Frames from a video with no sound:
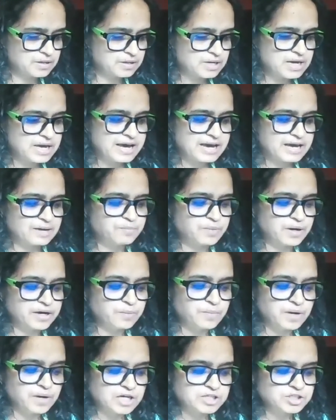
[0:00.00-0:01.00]
And by a
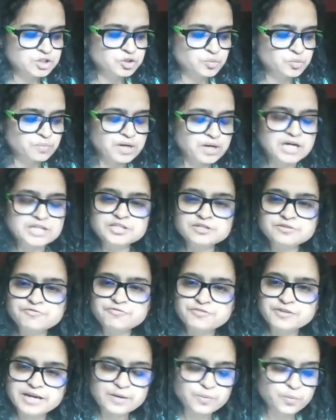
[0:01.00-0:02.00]
margin-to-margin
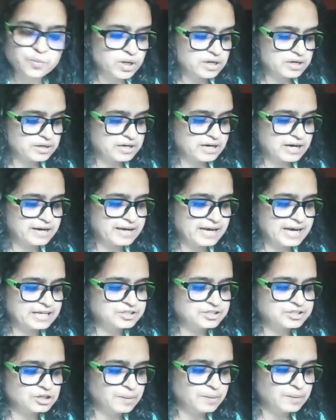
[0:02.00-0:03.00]
framework, I
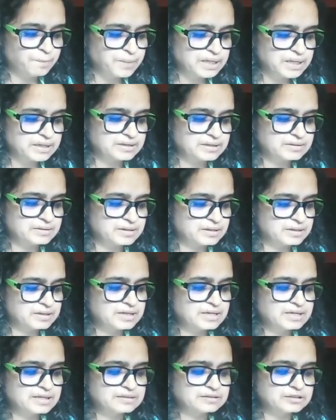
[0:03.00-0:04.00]
actually mean
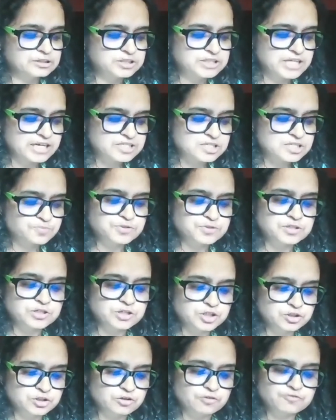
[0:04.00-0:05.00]
the
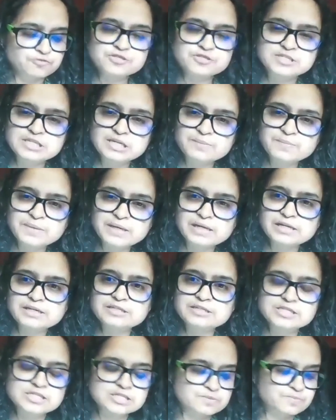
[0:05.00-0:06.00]
juxtaposition of seemingly
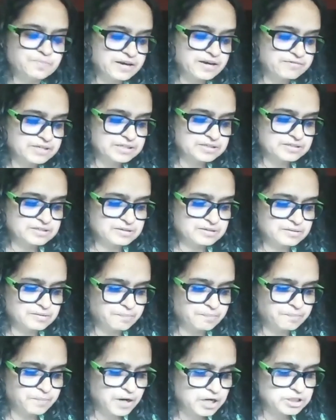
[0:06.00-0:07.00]
disparate
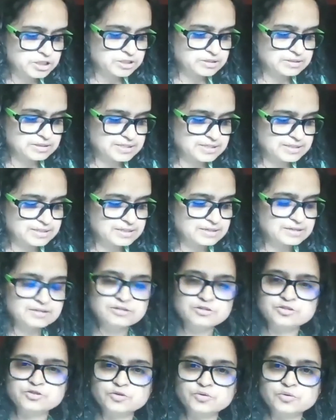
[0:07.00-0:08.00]
margins.
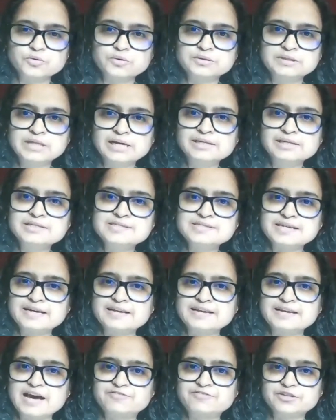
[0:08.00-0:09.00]
So Dalits and
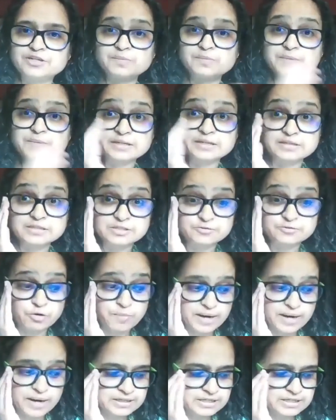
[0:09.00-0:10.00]
African Americans for
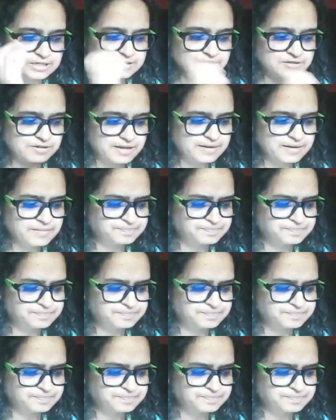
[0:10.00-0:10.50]
my case today,